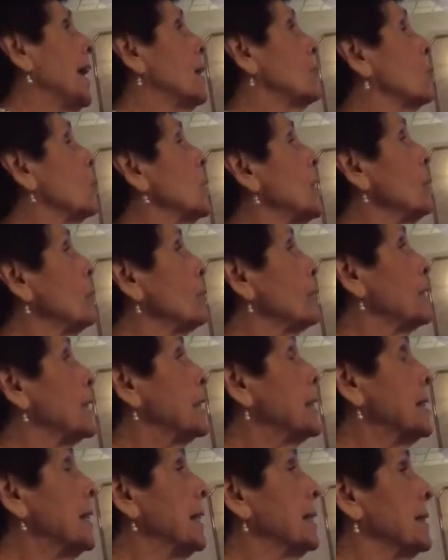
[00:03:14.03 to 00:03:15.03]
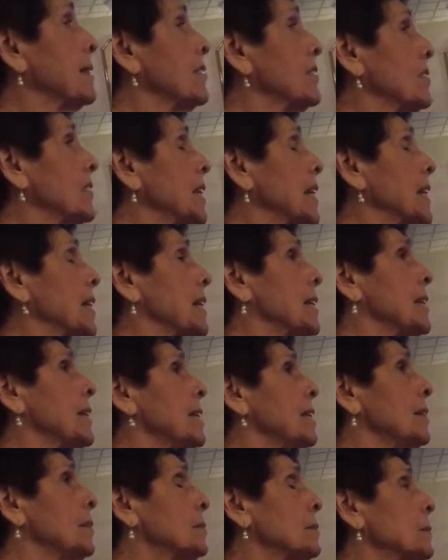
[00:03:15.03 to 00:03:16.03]
And we were in Tennessee.
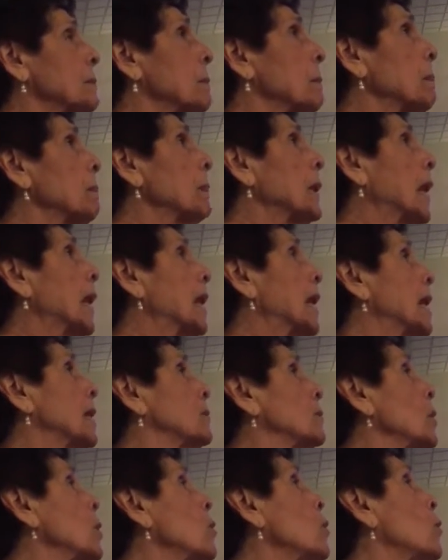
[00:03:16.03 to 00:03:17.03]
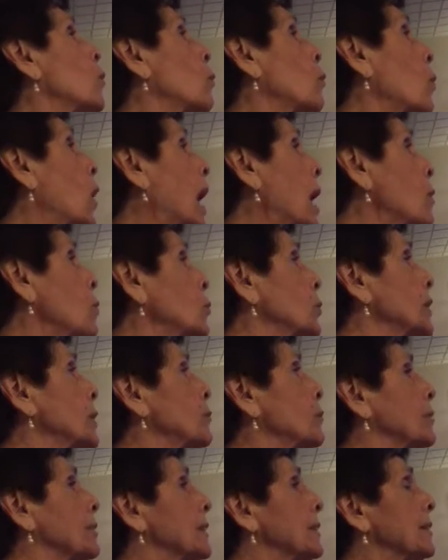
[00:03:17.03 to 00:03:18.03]
And while
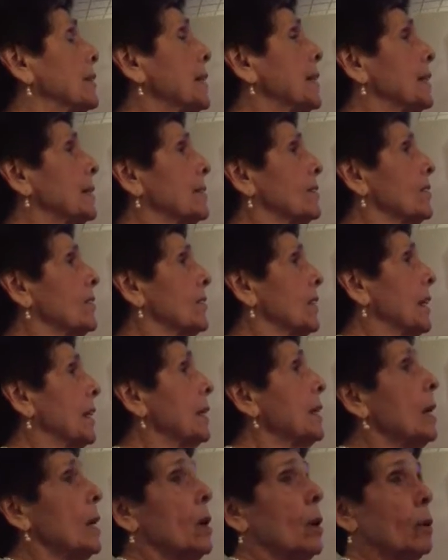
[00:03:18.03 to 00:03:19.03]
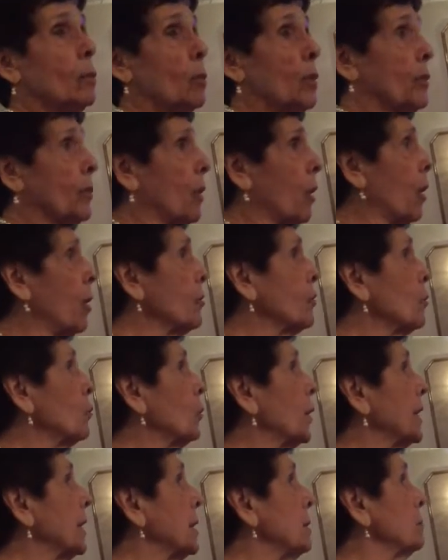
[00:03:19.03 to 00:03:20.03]
we were in Tennessee, with all the
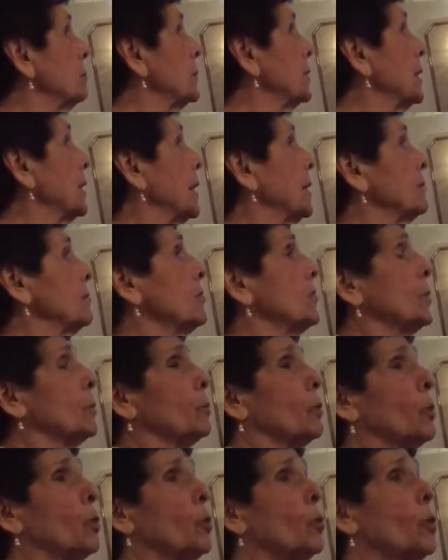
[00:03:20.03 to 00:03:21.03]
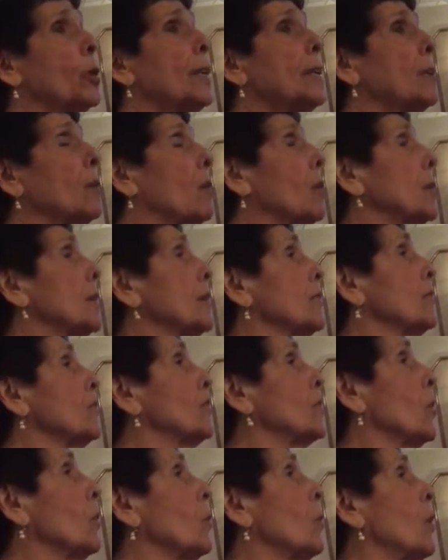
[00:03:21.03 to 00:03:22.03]
wedding plans that were going on and
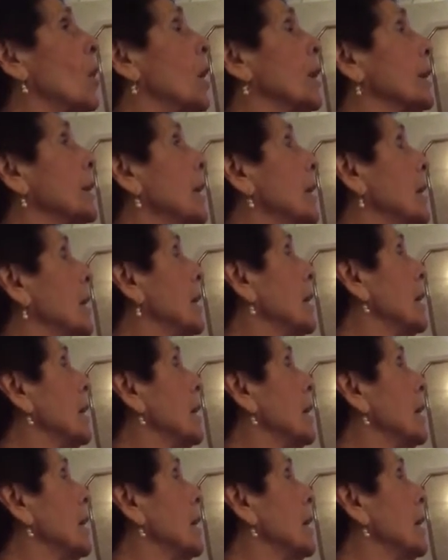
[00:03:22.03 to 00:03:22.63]
so on,